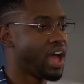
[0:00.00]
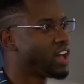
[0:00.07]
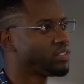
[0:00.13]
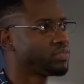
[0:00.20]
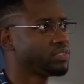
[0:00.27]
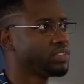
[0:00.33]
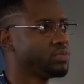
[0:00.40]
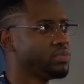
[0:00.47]
I
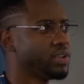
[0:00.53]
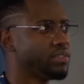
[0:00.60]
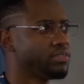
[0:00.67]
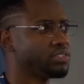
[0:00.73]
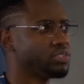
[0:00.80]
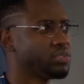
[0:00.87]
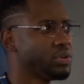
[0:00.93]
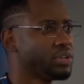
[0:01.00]
don't think we
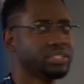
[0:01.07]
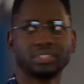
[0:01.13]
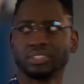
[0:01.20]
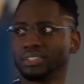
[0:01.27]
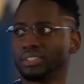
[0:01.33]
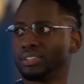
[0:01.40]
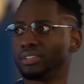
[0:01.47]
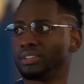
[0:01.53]
have a
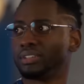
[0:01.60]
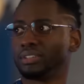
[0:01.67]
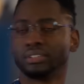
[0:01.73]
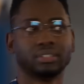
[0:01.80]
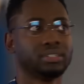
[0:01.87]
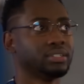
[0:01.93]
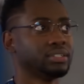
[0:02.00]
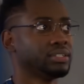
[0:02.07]
choice.
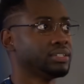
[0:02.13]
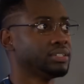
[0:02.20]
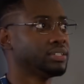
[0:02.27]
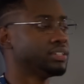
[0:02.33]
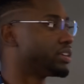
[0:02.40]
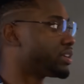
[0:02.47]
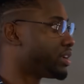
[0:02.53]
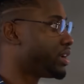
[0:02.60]

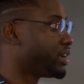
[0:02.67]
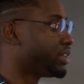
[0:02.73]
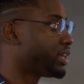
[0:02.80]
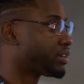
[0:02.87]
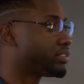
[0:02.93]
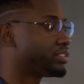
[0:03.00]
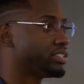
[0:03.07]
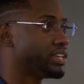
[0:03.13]

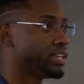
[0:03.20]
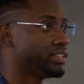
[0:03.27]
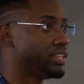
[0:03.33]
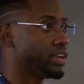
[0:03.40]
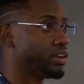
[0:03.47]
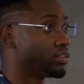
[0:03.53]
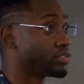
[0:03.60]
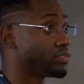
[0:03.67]
Allegra said
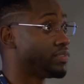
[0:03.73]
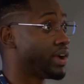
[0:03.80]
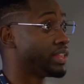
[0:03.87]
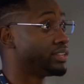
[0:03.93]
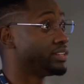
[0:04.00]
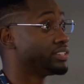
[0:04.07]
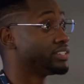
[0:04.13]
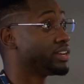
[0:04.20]
that
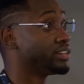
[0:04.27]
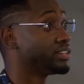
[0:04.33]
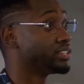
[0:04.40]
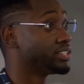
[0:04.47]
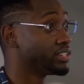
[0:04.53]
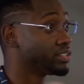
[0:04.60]
Ultraviolet is here to